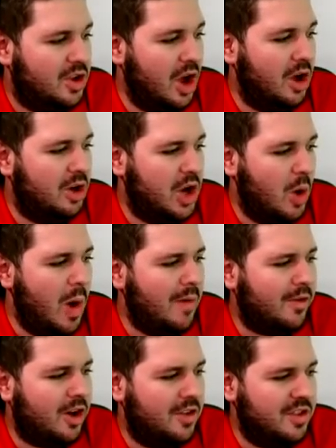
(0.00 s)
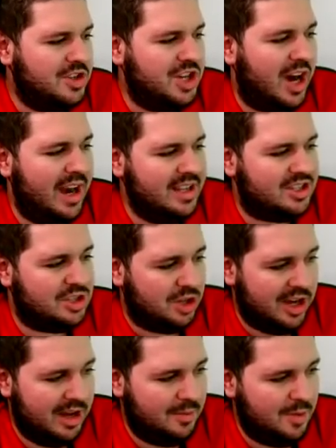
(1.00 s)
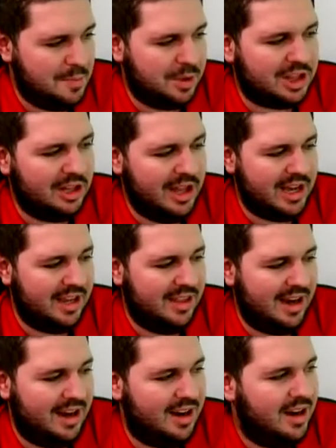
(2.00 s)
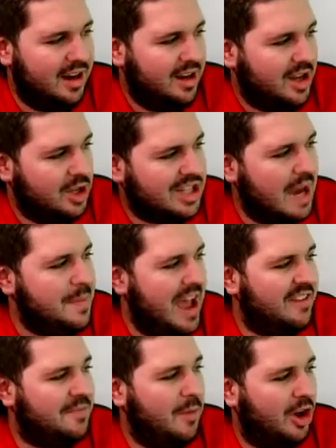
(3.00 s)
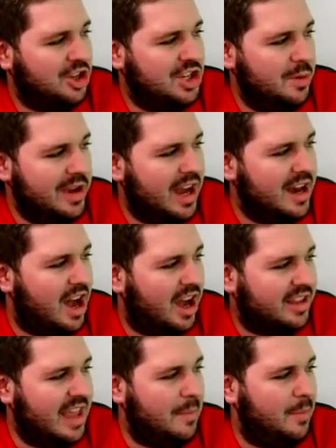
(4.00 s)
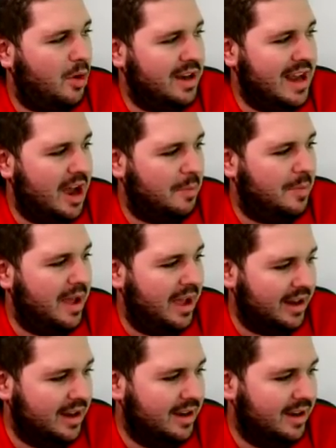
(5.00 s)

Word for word: Go, go over on the Giants stream. We put the link in there. Go type F. Marshy. We got to knock that boy down a peg.